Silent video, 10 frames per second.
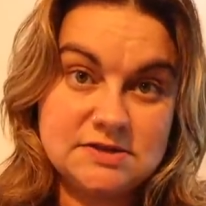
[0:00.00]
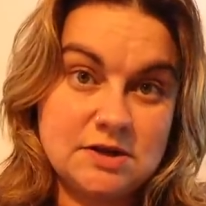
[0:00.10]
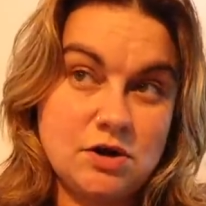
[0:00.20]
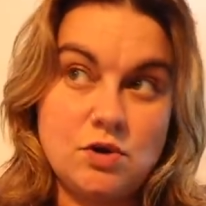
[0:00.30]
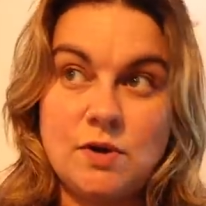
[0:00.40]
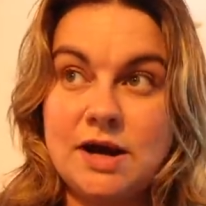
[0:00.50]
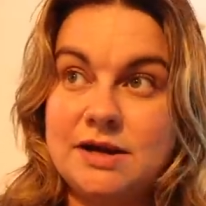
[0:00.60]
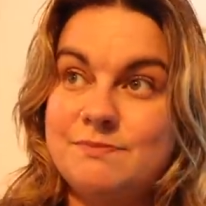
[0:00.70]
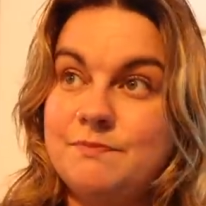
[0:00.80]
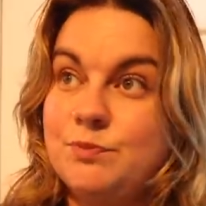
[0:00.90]
So
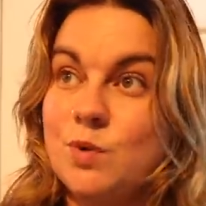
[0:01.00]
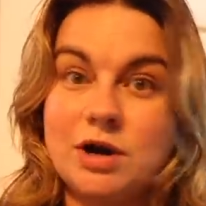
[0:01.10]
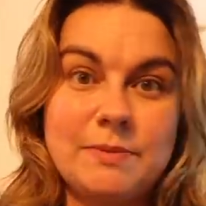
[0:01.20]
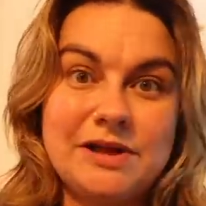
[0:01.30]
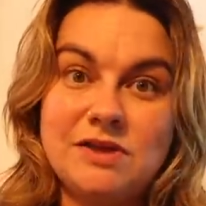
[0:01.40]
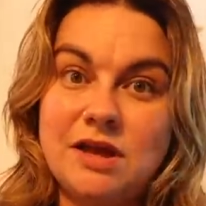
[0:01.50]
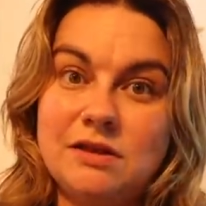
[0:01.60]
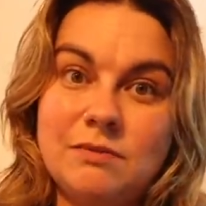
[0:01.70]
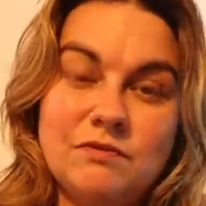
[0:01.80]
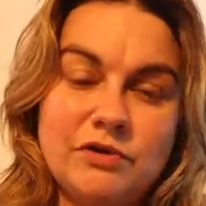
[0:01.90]
I water bath
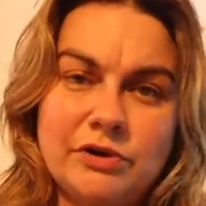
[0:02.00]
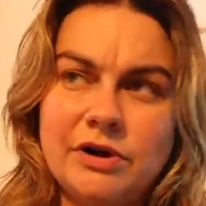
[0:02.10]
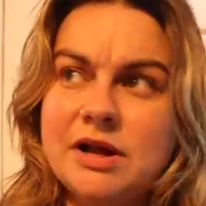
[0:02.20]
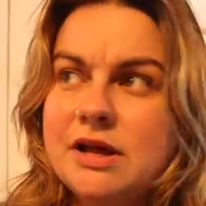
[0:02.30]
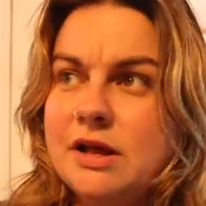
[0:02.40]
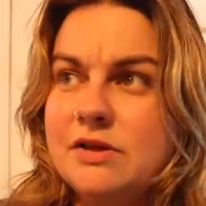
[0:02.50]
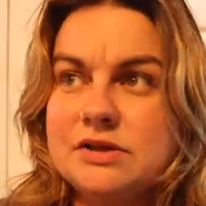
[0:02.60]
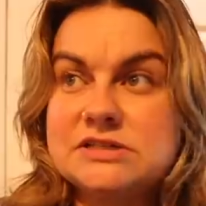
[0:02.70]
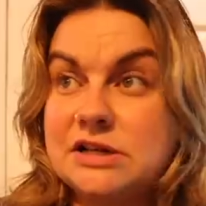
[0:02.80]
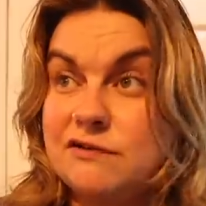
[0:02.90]
can them for
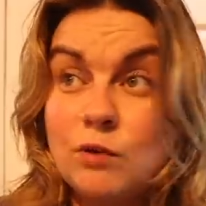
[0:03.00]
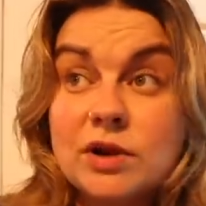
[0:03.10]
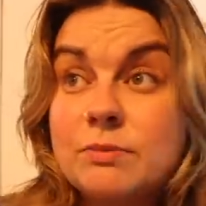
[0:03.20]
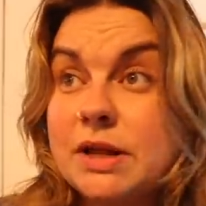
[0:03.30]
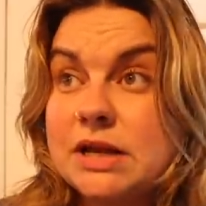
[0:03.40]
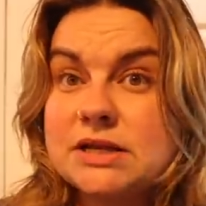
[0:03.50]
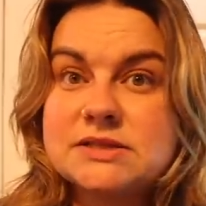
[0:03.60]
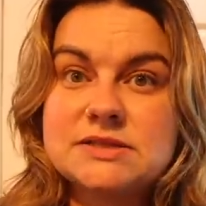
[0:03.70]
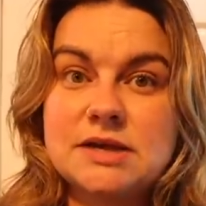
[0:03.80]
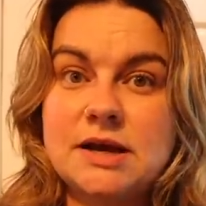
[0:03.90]
things like 40
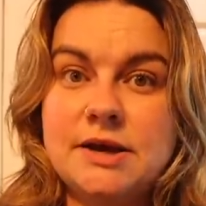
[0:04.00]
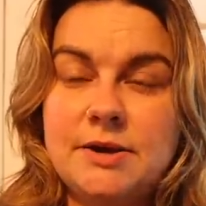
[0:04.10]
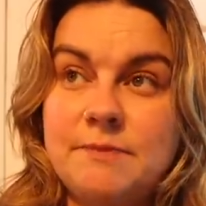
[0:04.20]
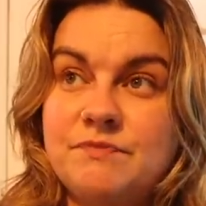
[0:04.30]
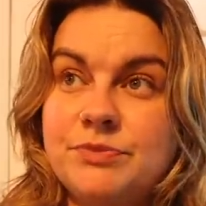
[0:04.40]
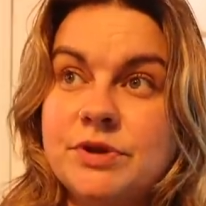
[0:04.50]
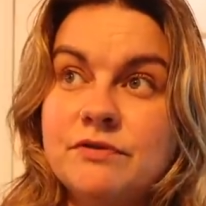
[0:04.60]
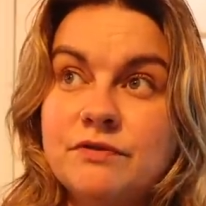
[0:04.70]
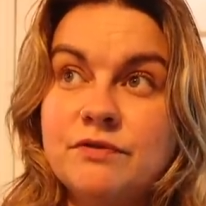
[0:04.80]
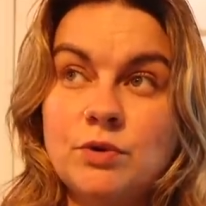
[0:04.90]
minutes um,
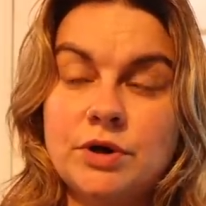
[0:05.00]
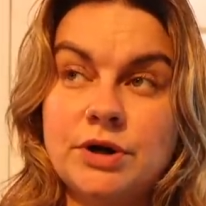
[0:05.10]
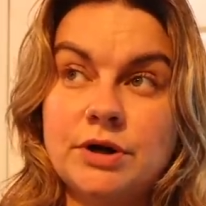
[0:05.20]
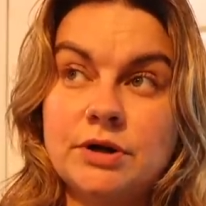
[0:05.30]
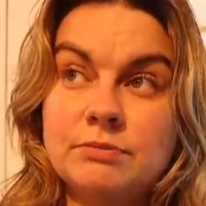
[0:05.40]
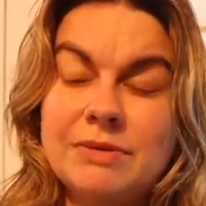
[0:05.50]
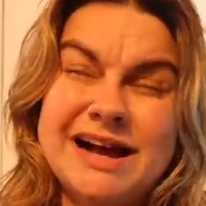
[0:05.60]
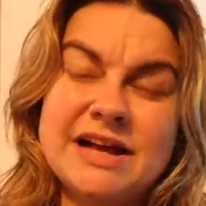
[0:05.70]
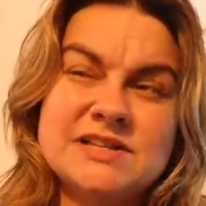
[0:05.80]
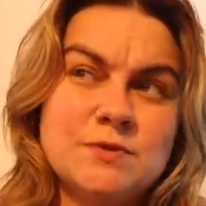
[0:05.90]
for
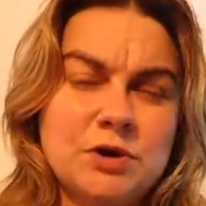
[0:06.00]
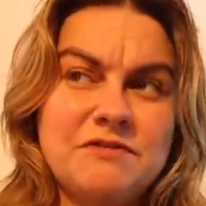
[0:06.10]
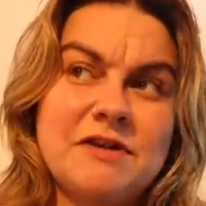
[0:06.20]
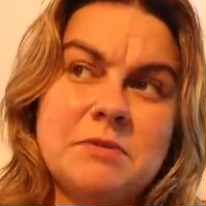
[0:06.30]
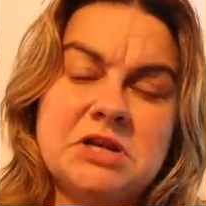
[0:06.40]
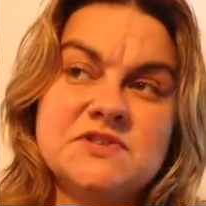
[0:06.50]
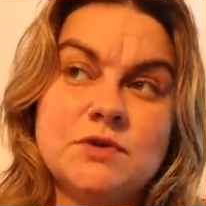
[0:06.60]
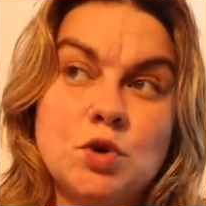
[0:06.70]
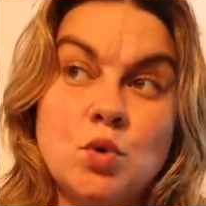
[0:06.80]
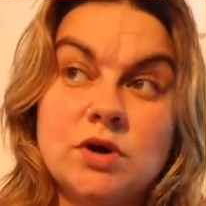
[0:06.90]
pints, 45 minutes
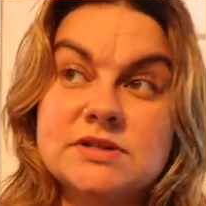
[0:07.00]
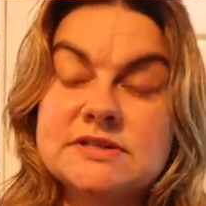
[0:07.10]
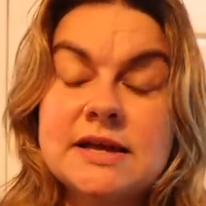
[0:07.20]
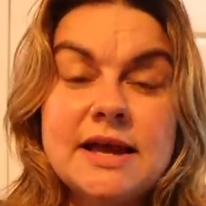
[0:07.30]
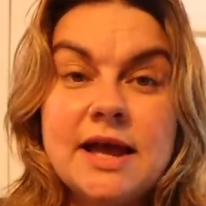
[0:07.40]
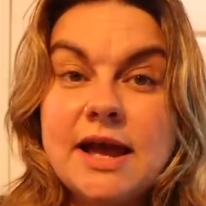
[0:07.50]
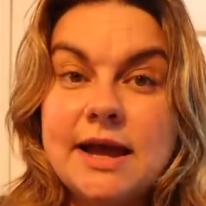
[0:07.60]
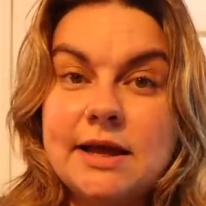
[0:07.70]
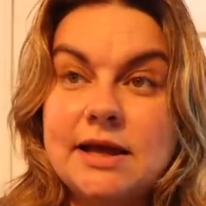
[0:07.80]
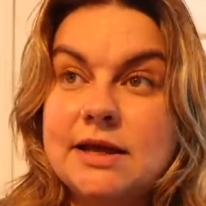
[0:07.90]
for quarts,
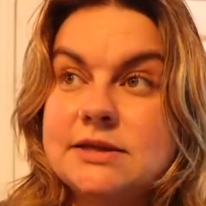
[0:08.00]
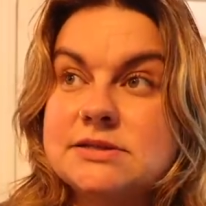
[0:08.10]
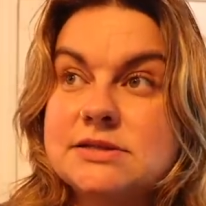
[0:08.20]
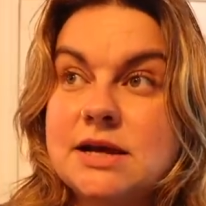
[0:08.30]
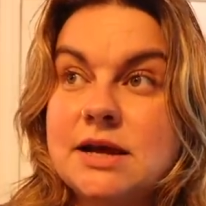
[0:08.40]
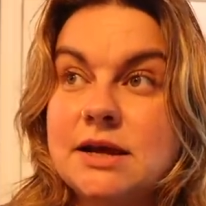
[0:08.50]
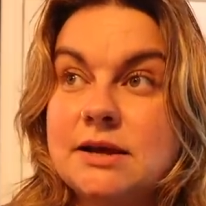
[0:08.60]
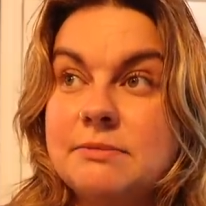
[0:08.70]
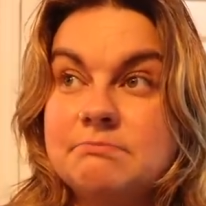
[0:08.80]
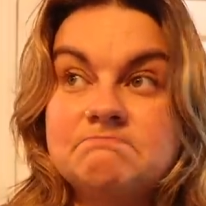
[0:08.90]
and
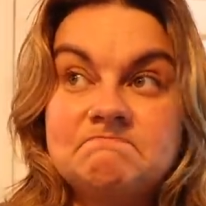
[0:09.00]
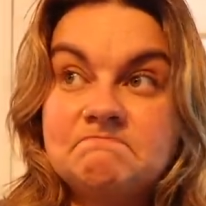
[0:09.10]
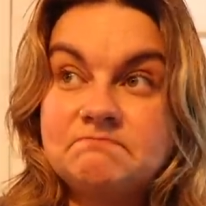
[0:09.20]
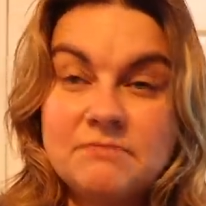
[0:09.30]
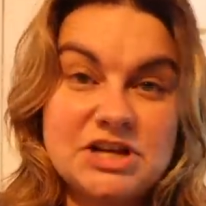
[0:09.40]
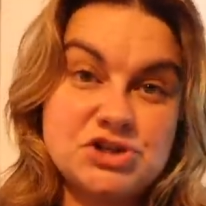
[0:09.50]
um, make